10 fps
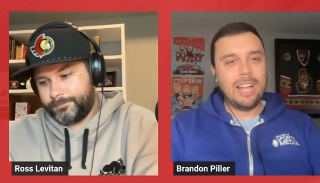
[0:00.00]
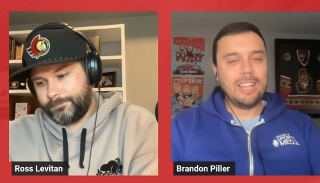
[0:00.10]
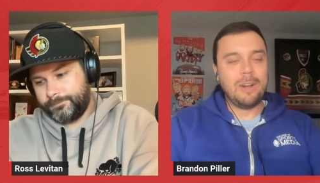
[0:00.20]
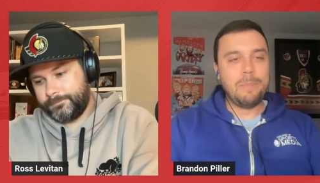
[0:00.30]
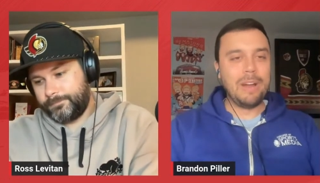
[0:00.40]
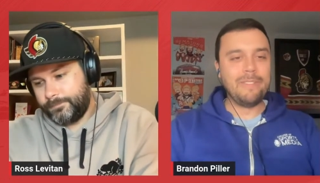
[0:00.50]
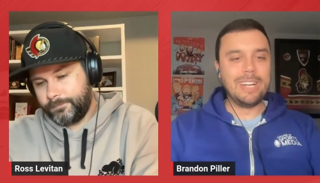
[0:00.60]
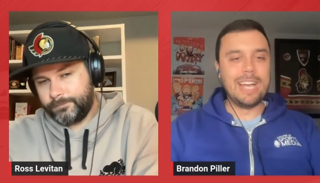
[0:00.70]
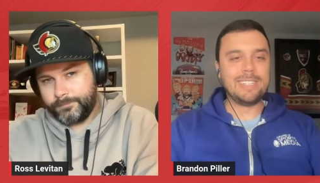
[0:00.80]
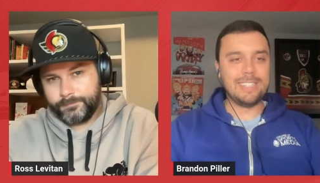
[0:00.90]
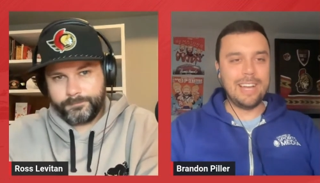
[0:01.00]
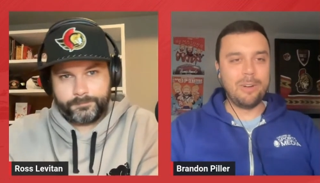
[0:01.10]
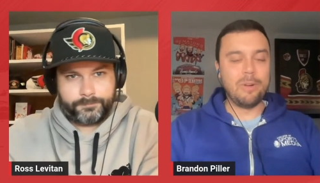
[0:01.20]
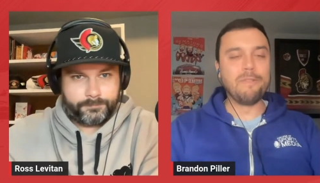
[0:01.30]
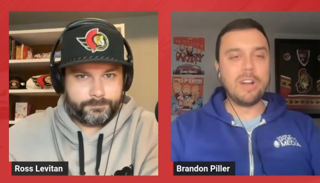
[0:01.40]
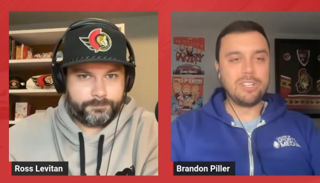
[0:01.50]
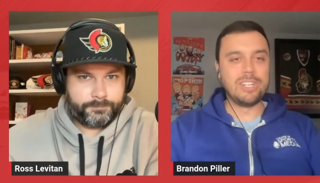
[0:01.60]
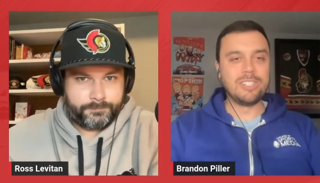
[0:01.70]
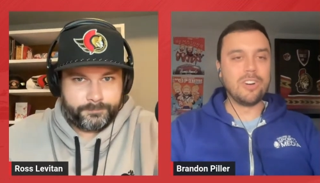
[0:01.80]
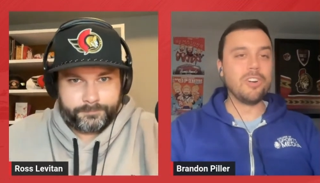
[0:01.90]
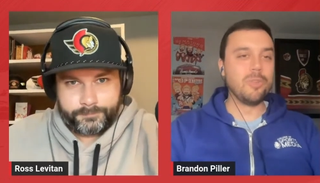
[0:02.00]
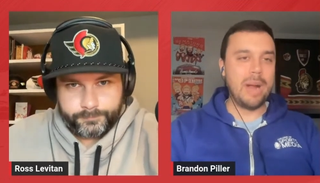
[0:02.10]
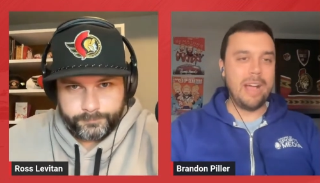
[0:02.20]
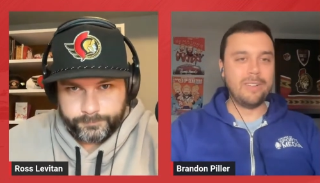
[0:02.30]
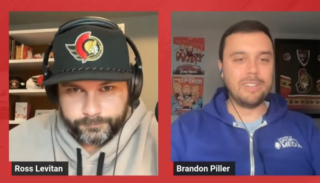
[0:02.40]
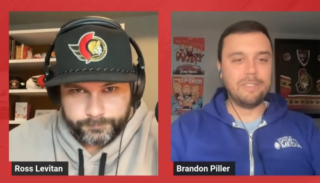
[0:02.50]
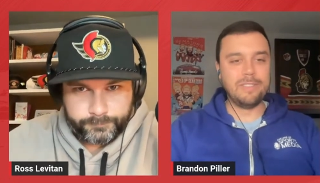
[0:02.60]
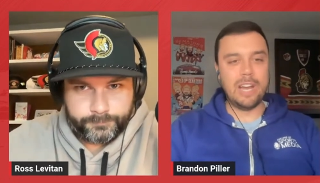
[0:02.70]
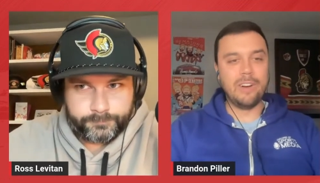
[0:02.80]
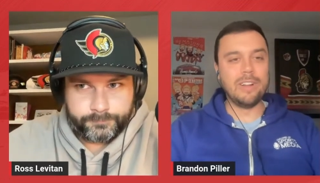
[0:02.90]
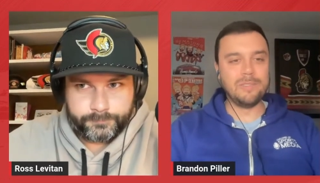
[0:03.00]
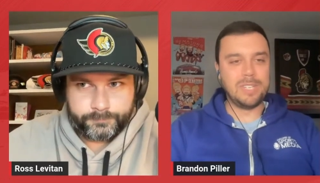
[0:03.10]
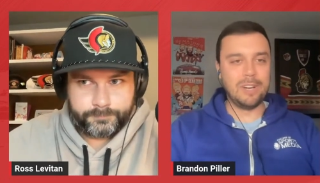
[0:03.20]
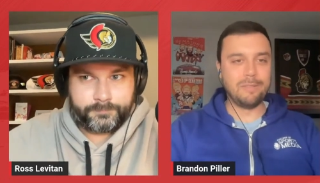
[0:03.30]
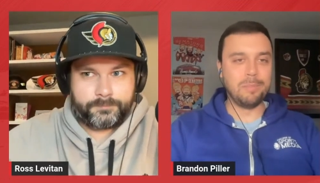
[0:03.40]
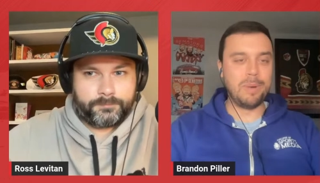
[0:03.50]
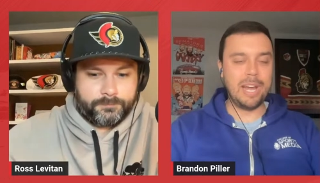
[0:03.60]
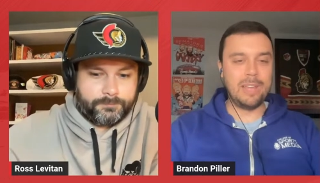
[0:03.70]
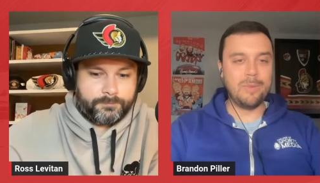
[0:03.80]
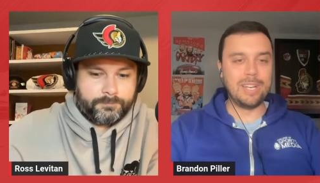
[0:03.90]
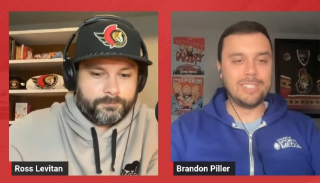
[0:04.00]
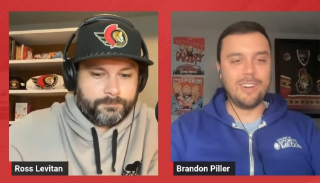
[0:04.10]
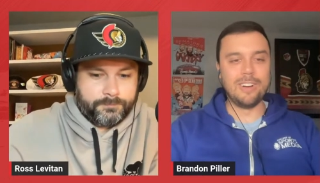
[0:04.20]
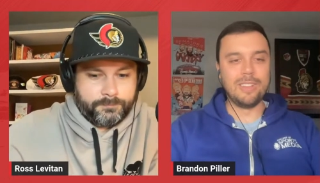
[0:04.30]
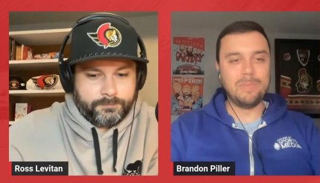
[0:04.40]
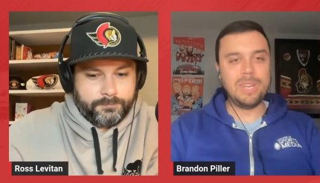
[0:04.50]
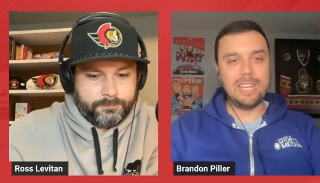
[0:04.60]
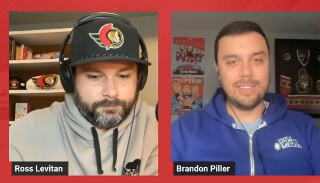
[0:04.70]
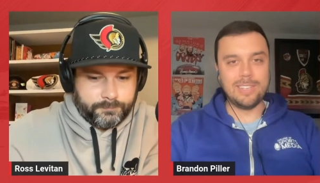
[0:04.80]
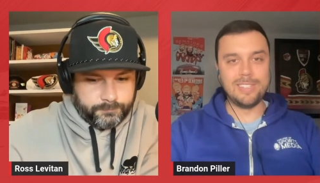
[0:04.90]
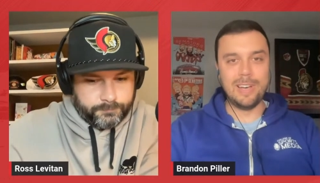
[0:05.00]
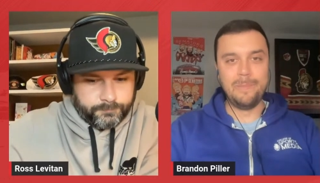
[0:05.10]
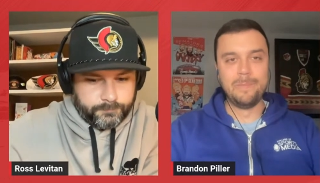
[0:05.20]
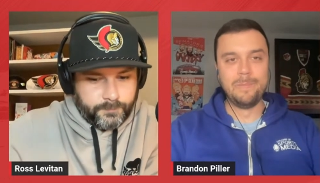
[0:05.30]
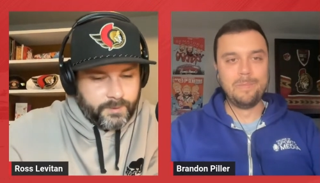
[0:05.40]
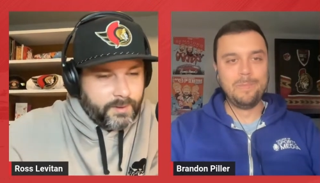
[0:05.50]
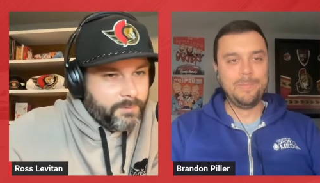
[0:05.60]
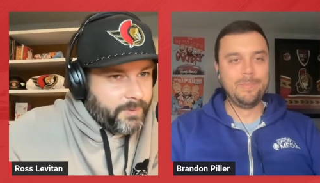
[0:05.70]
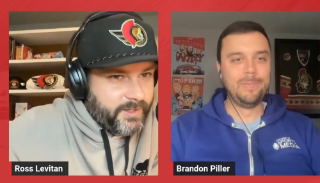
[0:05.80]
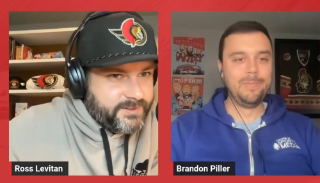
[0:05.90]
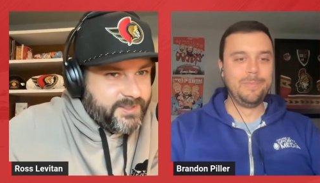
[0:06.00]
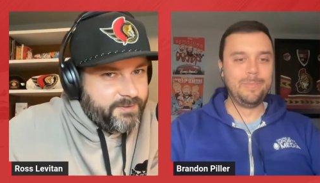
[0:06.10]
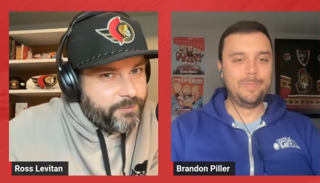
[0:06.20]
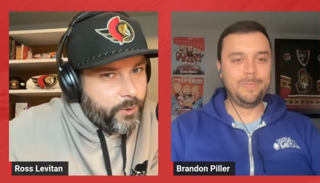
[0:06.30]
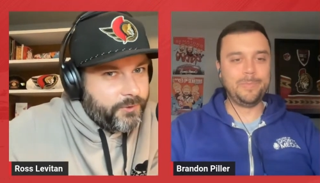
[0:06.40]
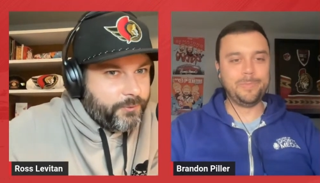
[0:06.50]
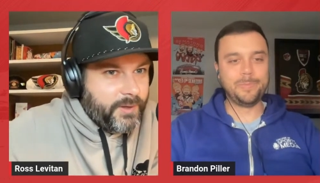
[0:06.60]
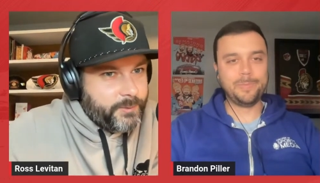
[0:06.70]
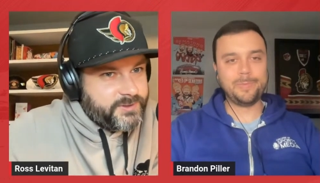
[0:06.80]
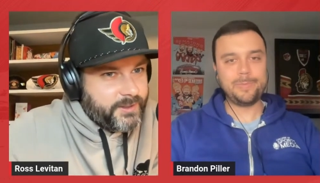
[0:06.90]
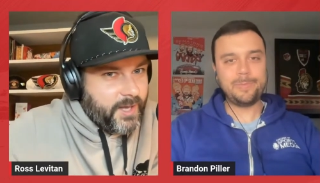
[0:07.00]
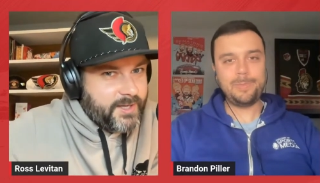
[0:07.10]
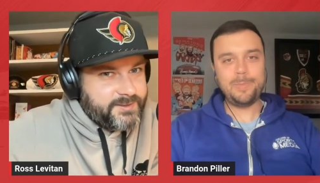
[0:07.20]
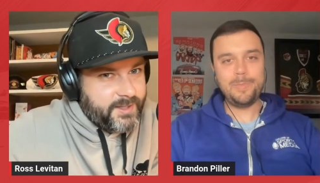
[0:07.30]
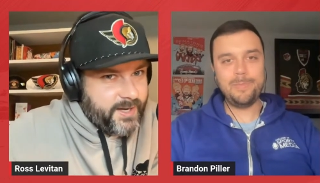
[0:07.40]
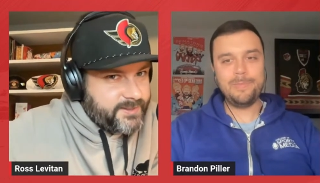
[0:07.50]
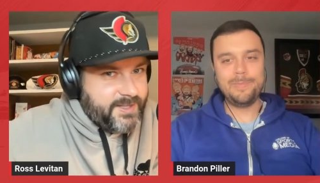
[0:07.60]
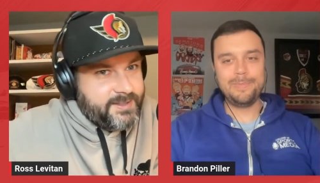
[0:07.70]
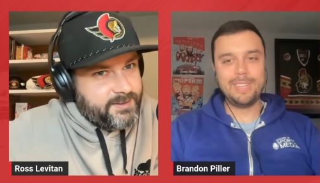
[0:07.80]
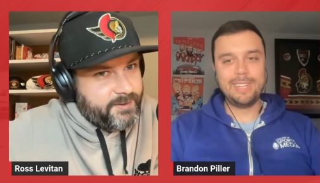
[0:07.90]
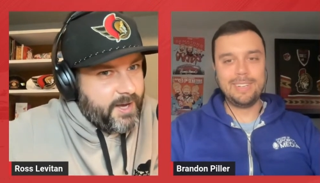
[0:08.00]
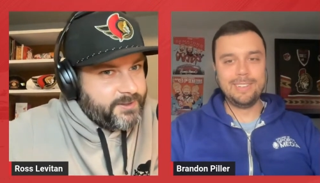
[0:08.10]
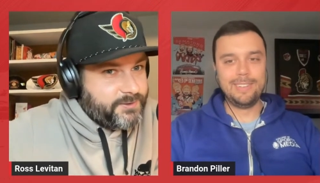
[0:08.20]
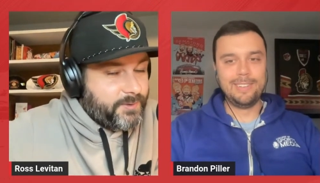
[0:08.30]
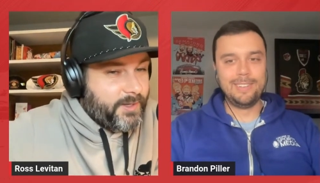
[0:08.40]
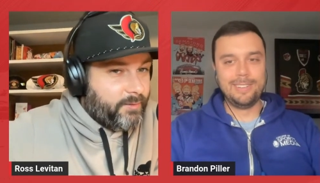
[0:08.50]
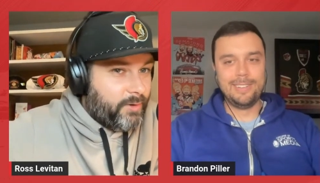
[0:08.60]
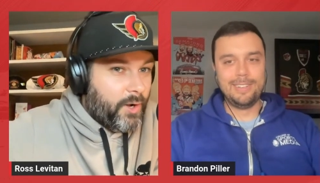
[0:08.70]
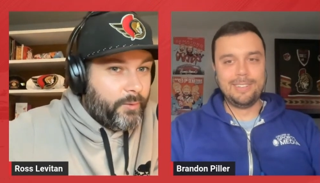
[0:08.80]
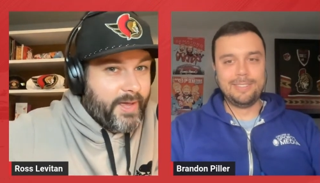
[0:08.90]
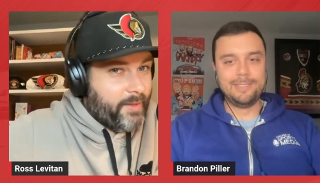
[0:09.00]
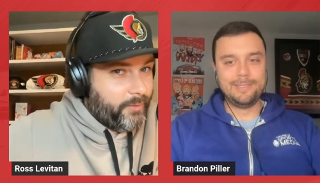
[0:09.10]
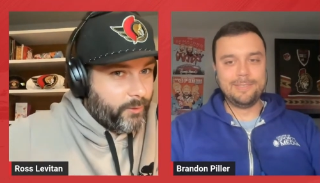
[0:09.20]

Speaker 1: a little bit of a nice, uh, refreshing turnaround of narratives here for Brady when he's talking to the media this time.
Speaker 2: Pilsy, 4 3 was the loss tonight. Sends have lost three in a row. Now they're